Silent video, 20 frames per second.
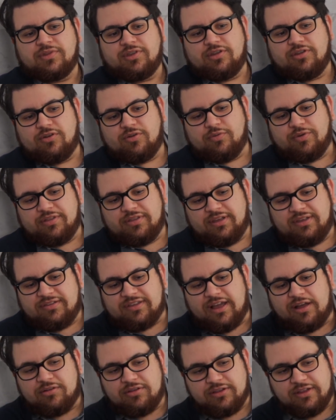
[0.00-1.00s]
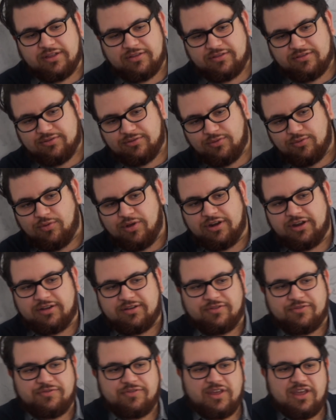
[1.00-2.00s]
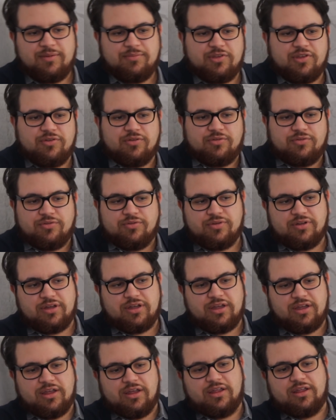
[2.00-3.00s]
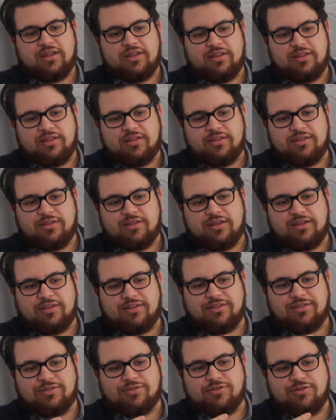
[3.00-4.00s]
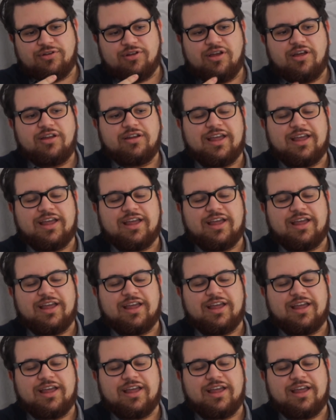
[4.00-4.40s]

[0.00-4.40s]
you know, when these outlets want to defame you, they're not